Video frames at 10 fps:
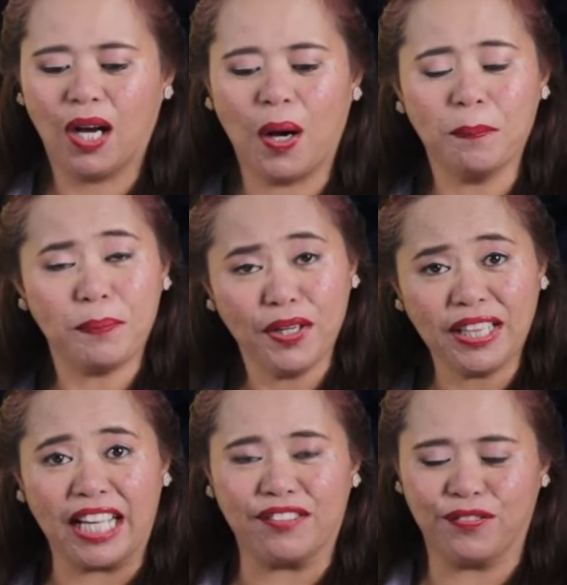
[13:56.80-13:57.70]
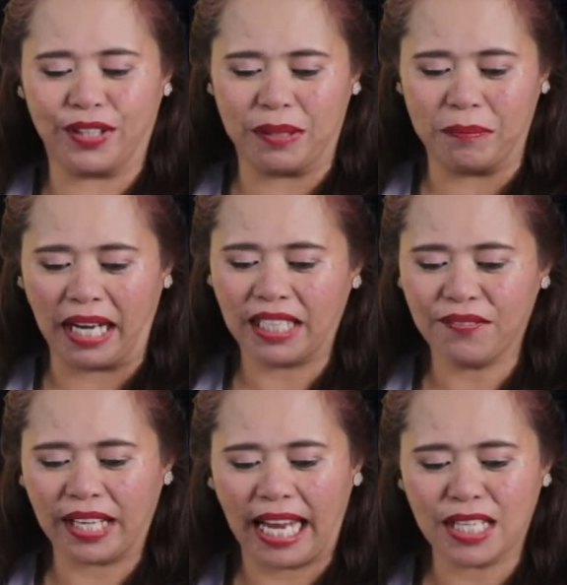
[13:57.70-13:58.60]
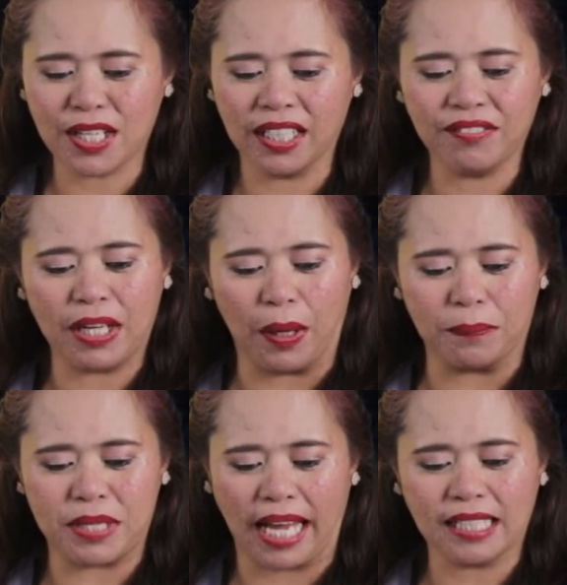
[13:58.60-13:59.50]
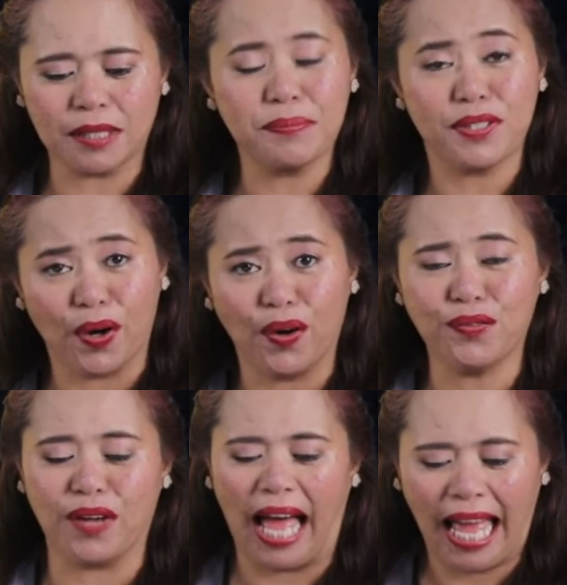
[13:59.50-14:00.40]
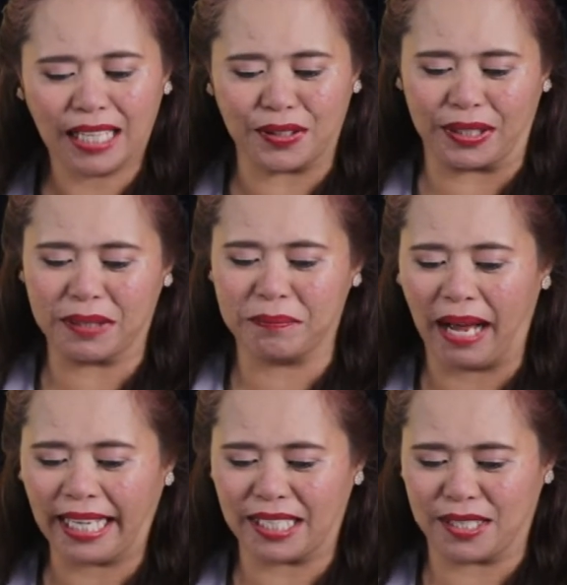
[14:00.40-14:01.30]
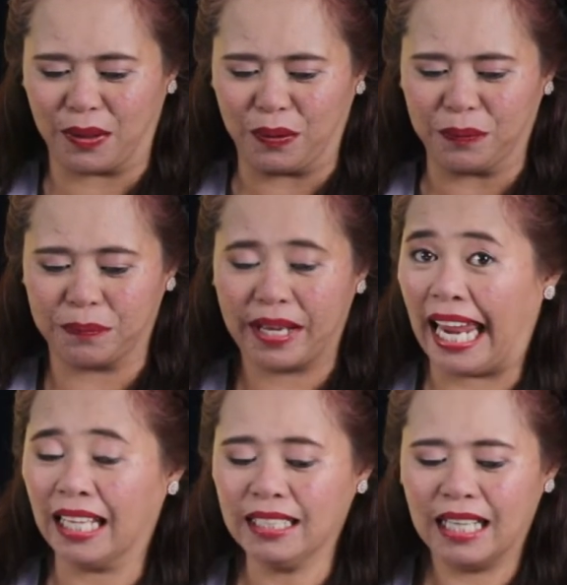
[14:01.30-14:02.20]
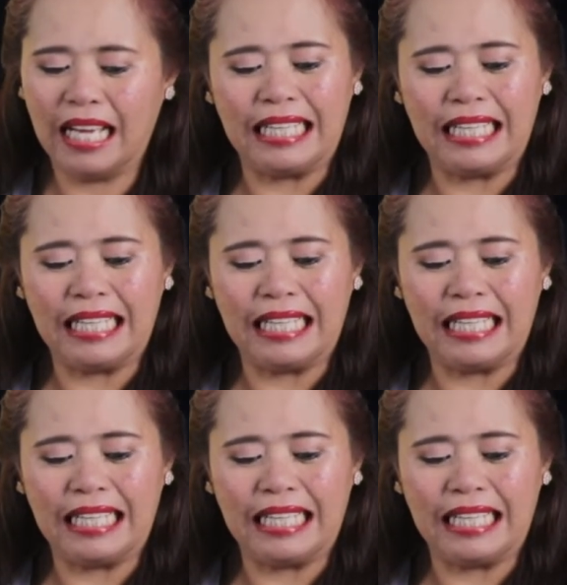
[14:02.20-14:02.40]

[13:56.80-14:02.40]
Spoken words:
computed for the magnification of the objects observed under the microscope, and